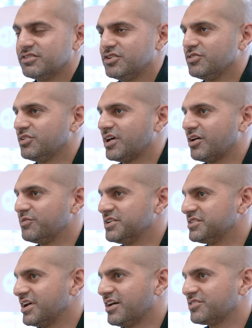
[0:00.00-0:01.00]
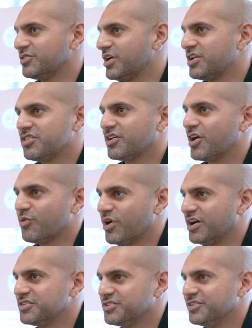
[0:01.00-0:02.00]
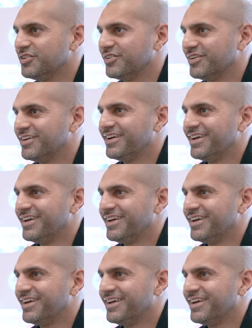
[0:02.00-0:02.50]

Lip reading: You allowed me to ask you anything I want to,